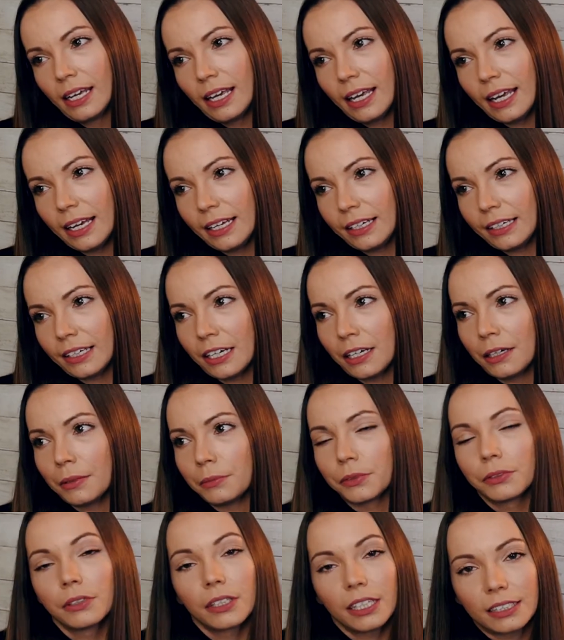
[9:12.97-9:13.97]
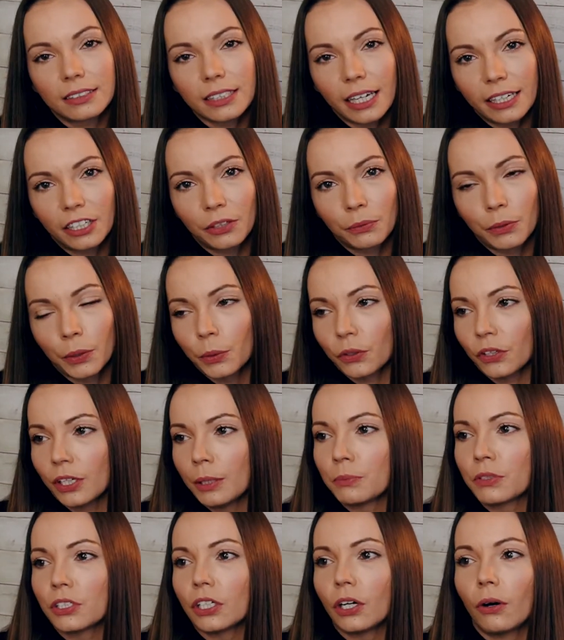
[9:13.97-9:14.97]
And we're really excited to work with
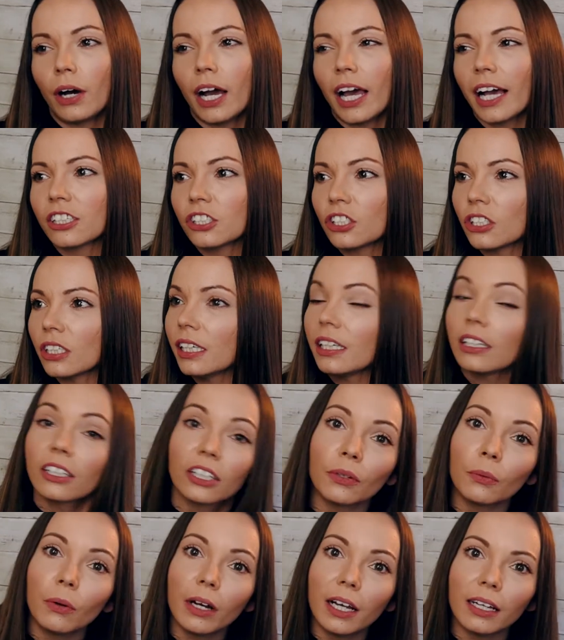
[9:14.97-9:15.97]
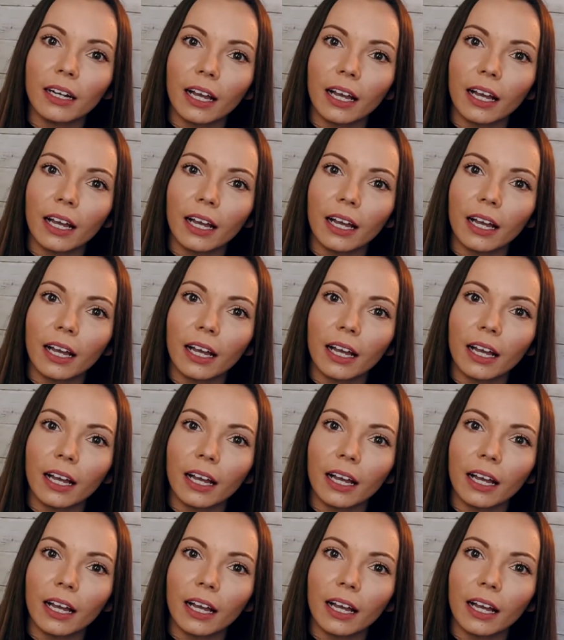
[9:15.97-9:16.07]
him. So actually, you know what?